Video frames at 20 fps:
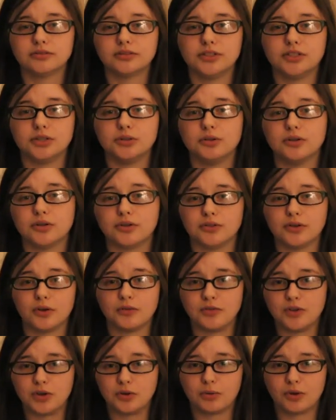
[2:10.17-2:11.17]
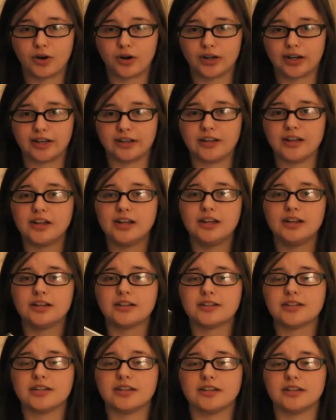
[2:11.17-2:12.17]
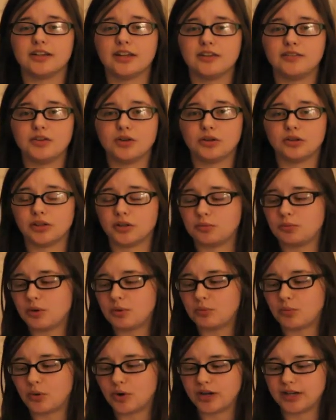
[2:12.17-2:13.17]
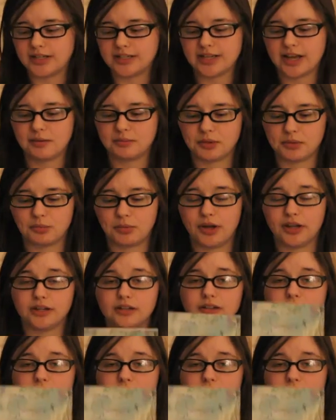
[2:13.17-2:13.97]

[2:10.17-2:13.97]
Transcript: do a review on it to give you a little bit more in depth, but